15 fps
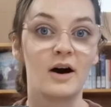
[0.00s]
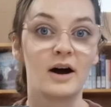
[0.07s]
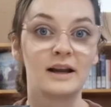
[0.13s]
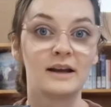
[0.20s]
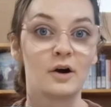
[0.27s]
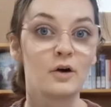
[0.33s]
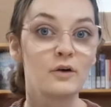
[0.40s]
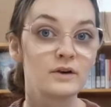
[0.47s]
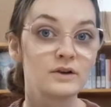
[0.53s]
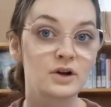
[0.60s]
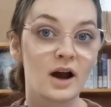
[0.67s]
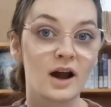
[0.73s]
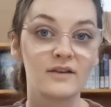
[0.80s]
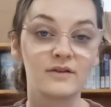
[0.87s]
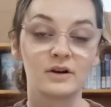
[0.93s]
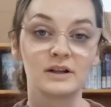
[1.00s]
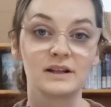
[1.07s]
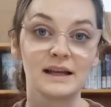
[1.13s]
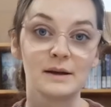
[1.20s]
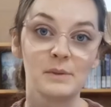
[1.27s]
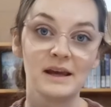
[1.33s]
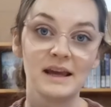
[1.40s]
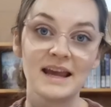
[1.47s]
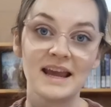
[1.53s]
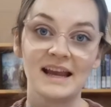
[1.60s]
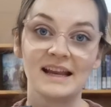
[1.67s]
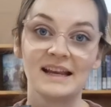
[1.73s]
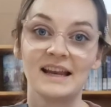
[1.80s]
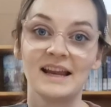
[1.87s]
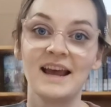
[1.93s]
on Overdrive or Libby
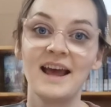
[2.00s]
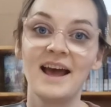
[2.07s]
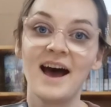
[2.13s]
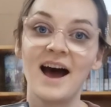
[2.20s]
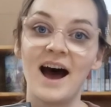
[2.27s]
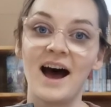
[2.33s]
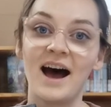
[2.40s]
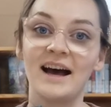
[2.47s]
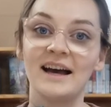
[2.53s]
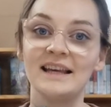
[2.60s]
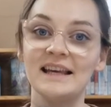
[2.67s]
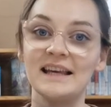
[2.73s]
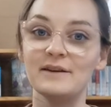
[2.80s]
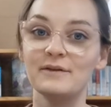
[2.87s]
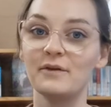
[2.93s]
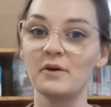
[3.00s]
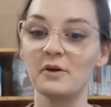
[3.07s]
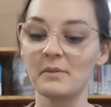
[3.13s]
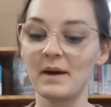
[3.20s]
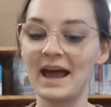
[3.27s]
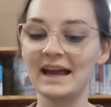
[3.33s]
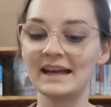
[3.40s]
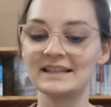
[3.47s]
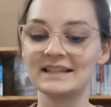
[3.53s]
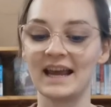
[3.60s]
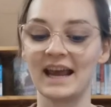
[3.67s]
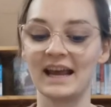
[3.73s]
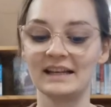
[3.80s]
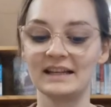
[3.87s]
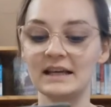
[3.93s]
in e-format,
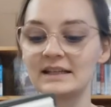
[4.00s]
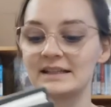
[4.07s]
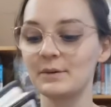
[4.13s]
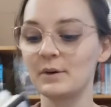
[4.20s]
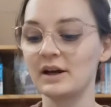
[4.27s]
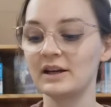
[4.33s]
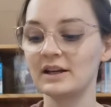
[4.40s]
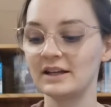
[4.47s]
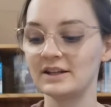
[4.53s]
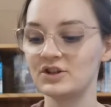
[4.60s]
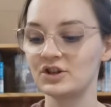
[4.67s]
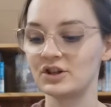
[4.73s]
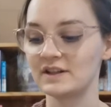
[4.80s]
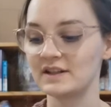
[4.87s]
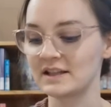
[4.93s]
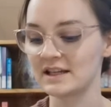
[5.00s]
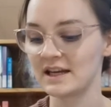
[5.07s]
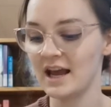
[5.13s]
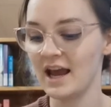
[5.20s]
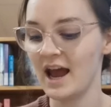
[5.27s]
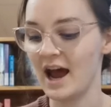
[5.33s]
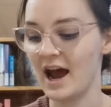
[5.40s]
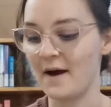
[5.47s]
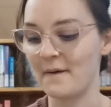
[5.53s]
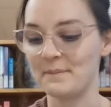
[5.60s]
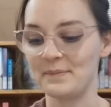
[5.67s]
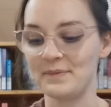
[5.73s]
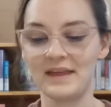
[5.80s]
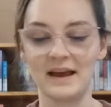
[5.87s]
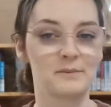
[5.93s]
and this one is just
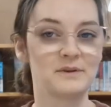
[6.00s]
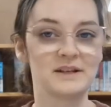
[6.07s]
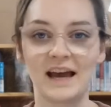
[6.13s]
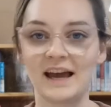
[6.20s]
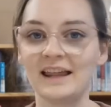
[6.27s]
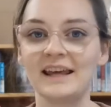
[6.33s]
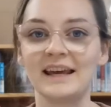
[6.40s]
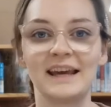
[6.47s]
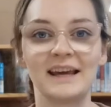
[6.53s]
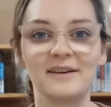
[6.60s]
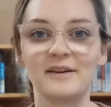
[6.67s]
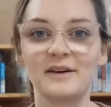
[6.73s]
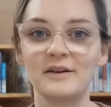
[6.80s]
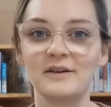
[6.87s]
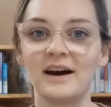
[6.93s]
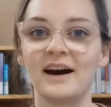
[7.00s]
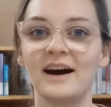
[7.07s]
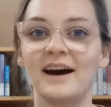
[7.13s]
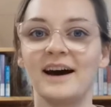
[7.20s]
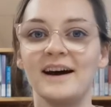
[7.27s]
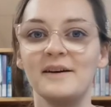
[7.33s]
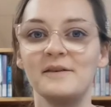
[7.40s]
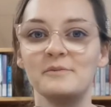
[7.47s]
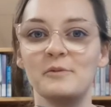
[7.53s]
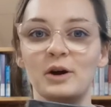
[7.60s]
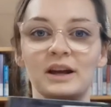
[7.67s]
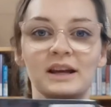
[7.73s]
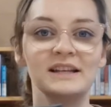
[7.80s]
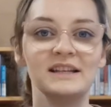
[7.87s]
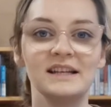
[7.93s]
them telling
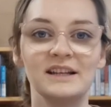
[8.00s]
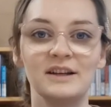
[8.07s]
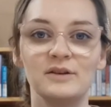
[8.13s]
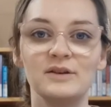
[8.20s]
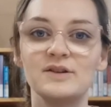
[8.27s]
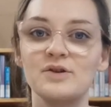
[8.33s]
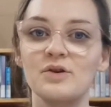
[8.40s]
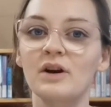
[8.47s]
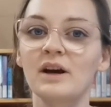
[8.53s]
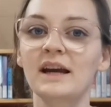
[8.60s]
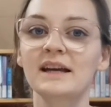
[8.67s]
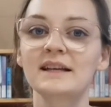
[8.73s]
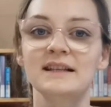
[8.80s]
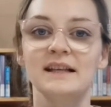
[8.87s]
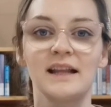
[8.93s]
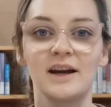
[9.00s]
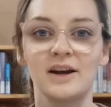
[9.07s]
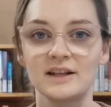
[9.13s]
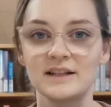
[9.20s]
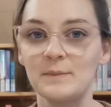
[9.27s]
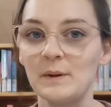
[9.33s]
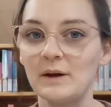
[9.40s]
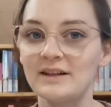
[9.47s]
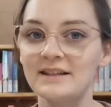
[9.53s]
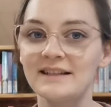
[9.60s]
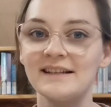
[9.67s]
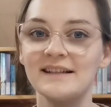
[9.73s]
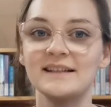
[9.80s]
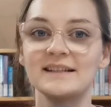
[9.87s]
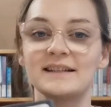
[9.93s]
more continued stories and their
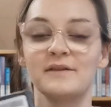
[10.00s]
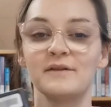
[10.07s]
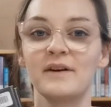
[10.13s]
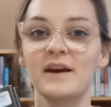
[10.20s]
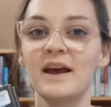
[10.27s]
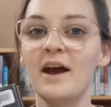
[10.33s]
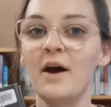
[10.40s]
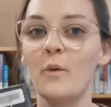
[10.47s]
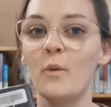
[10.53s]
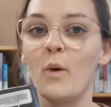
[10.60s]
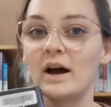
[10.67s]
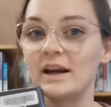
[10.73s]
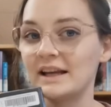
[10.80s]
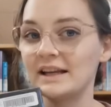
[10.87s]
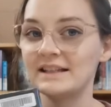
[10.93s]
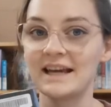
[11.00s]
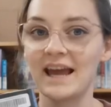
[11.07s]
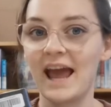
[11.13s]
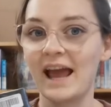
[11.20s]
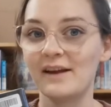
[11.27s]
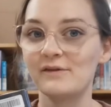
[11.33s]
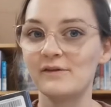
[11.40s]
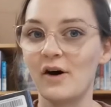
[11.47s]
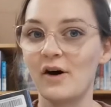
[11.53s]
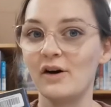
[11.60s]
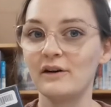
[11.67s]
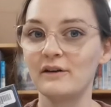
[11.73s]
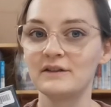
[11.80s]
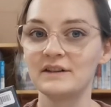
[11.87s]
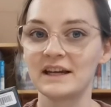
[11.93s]
experiences of wanting to get
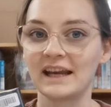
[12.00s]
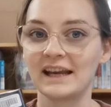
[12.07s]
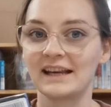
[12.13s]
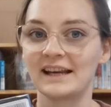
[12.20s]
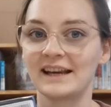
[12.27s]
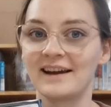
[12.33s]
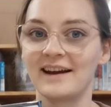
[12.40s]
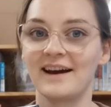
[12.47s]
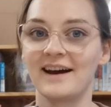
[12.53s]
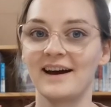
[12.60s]
involved in